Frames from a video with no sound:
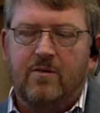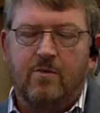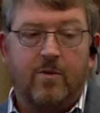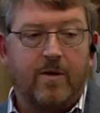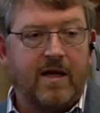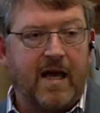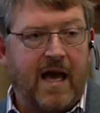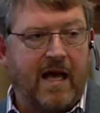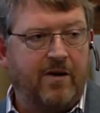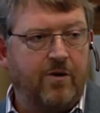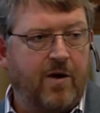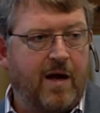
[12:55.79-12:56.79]
we want to
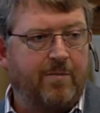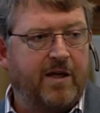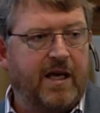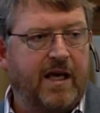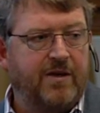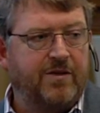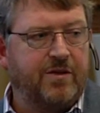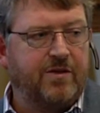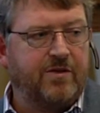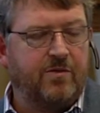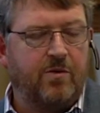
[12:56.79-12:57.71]
add new applications,